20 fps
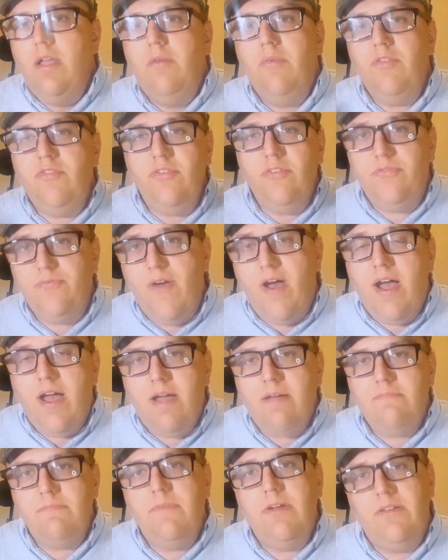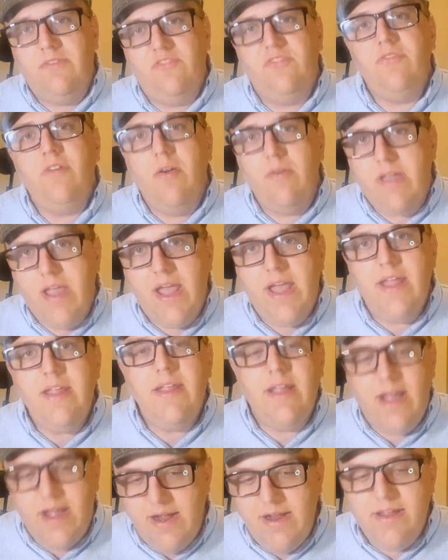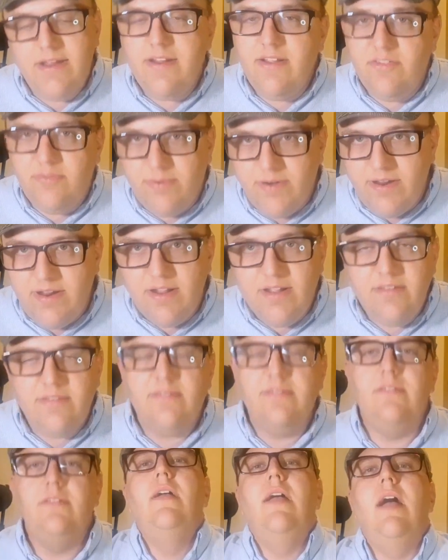which is fun, okay, yeah, it is what it is.